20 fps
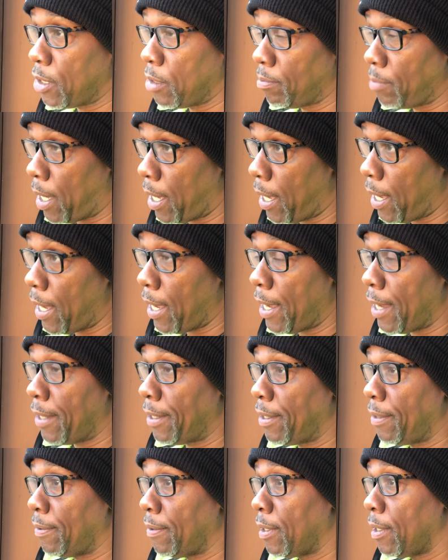You're
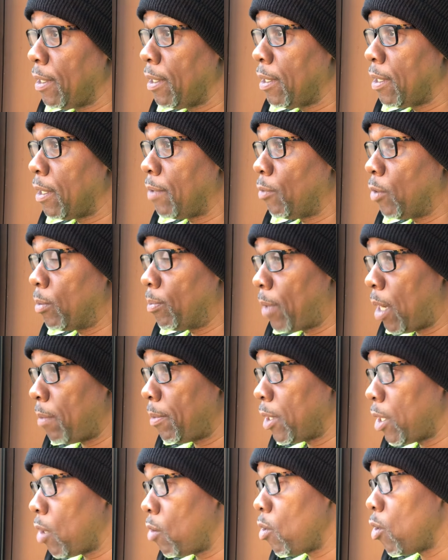mad. And when
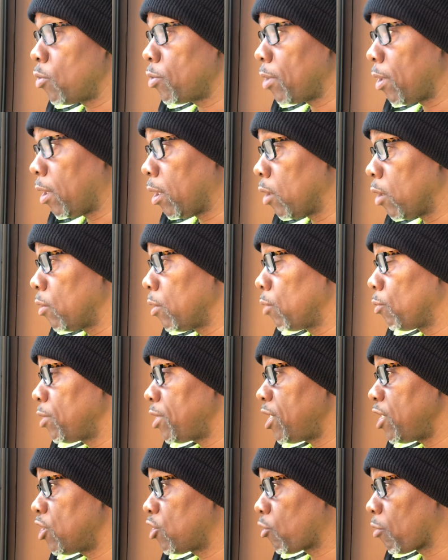mama go on to glory, when
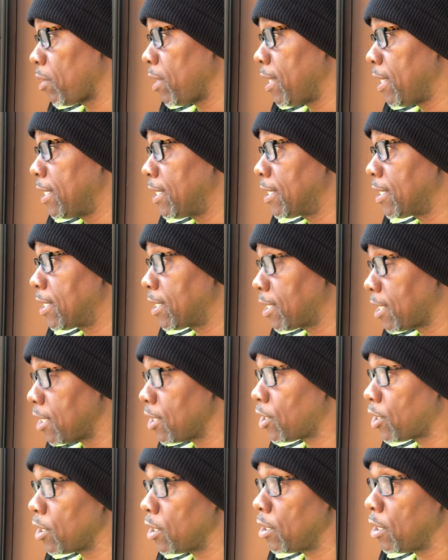she
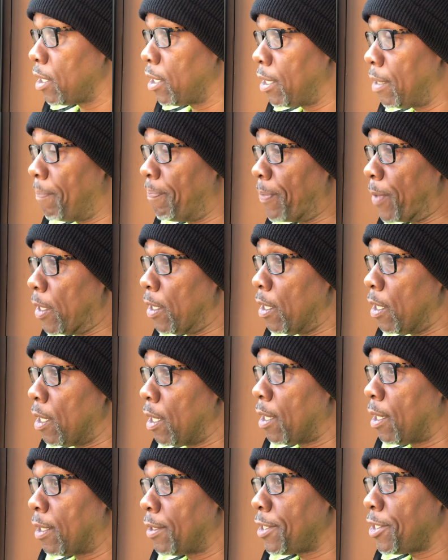transition
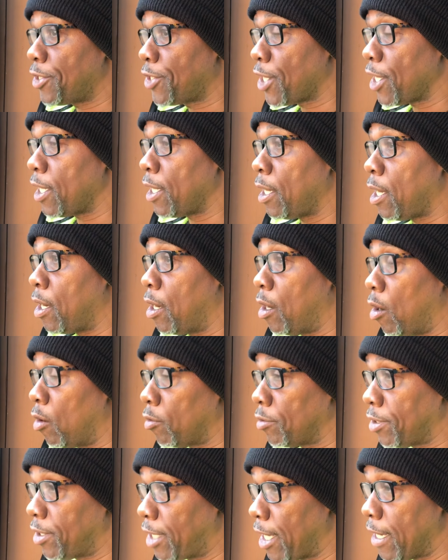this thing
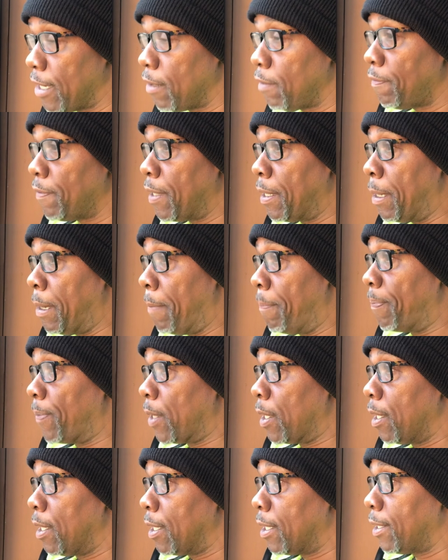called death,
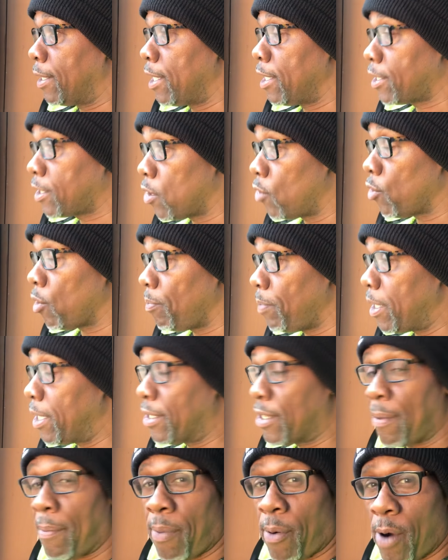there's going to be
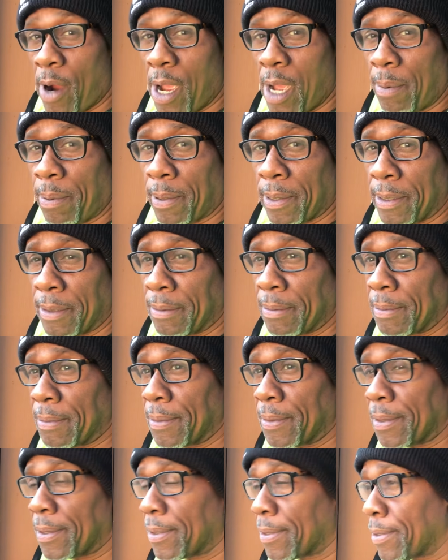some
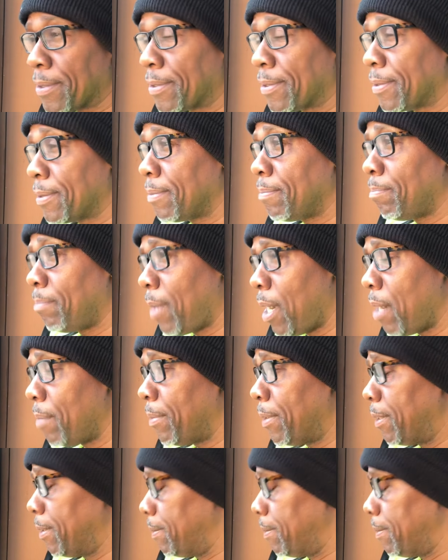problems. Mama.